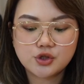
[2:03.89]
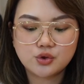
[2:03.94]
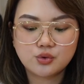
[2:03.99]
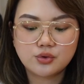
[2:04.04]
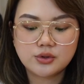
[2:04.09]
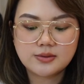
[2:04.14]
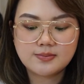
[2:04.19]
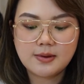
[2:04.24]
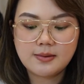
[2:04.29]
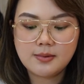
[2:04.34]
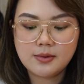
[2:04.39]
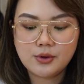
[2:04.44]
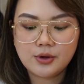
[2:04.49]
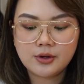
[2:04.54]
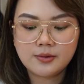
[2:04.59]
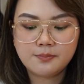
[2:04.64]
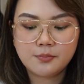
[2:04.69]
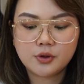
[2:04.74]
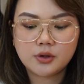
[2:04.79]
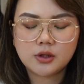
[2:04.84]
juice, maybe you
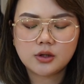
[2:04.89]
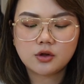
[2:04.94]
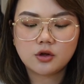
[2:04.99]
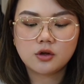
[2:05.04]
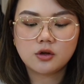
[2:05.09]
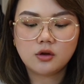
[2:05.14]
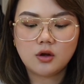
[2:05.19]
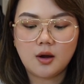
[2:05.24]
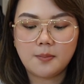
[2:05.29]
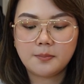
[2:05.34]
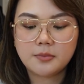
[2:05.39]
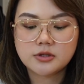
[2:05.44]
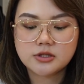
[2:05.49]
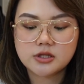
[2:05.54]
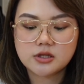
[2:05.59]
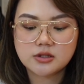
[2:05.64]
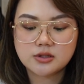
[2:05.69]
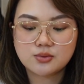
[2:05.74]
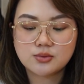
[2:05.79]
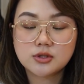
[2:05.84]
can put it on top
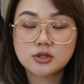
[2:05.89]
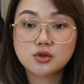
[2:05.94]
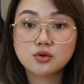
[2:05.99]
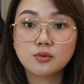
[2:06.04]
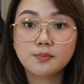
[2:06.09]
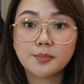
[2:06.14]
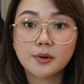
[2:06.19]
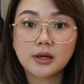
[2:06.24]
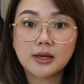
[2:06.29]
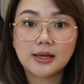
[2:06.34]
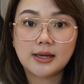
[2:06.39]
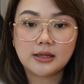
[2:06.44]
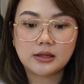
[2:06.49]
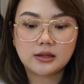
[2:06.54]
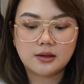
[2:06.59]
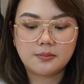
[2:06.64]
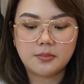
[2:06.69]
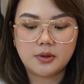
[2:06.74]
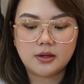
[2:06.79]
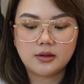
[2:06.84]
because this one's super light
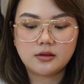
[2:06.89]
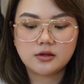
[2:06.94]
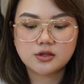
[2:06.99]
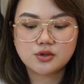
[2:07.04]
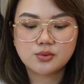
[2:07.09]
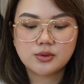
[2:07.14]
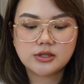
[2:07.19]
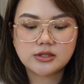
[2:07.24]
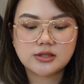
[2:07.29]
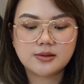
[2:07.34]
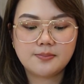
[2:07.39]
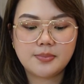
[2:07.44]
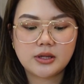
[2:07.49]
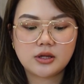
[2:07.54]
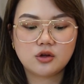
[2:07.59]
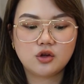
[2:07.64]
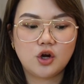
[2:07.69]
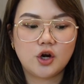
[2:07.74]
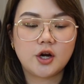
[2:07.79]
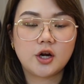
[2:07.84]
naman. This one is a
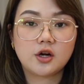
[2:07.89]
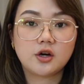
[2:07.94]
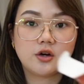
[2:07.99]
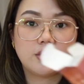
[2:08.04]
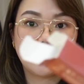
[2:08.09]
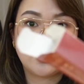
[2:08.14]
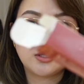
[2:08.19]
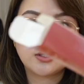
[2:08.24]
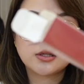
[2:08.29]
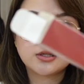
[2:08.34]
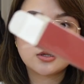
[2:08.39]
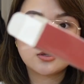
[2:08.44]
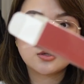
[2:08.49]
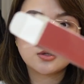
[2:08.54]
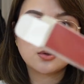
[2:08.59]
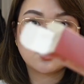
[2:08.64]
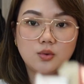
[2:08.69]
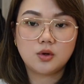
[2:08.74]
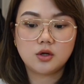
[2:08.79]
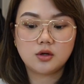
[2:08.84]
bit darker. It's
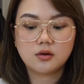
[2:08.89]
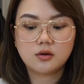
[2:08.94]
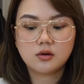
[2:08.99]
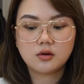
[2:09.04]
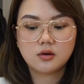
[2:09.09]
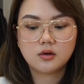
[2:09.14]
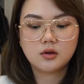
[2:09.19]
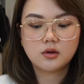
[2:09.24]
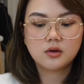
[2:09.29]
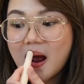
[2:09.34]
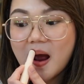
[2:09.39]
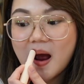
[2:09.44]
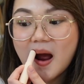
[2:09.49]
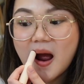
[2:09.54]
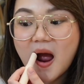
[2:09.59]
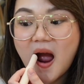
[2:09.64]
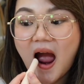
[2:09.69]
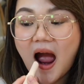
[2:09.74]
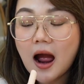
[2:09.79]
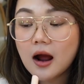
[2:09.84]
this one.
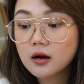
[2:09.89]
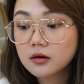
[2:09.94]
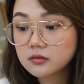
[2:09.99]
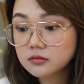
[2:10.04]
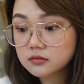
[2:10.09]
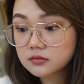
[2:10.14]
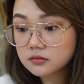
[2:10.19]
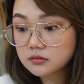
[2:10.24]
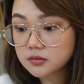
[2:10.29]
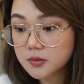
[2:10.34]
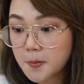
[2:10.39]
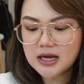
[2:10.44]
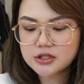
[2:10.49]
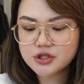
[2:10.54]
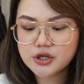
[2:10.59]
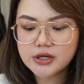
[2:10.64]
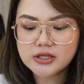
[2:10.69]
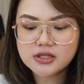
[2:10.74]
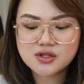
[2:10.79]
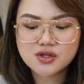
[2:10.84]

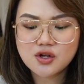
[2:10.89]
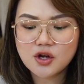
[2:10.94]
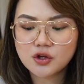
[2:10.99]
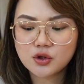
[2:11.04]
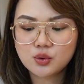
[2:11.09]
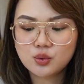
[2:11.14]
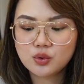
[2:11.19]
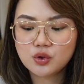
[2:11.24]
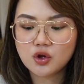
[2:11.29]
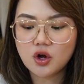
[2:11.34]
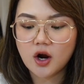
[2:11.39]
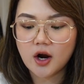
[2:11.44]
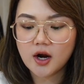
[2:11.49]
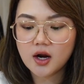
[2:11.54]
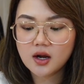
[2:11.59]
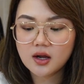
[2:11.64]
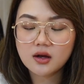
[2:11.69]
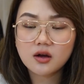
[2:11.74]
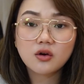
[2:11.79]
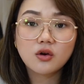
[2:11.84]
Actually, it's not too
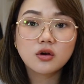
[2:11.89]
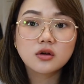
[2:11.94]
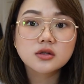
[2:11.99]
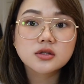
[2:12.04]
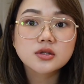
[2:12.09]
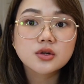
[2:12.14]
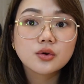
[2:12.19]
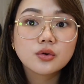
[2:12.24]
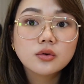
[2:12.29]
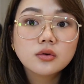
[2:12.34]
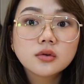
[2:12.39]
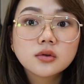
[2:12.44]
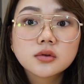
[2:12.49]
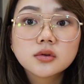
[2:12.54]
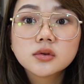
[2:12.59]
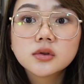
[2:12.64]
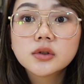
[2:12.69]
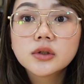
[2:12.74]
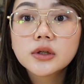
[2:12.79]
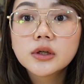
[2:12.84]
dark also.
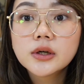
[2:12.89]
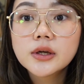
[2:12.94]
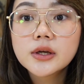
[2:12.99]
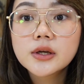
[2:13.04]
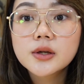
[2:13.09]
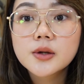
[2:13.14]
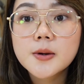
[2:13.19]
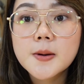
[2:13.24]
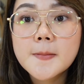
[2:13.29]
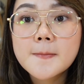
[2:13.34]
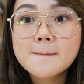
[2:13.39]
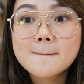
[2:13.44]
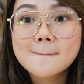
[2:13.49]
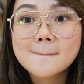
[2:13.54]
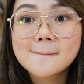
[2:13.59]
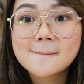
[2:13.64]
You know.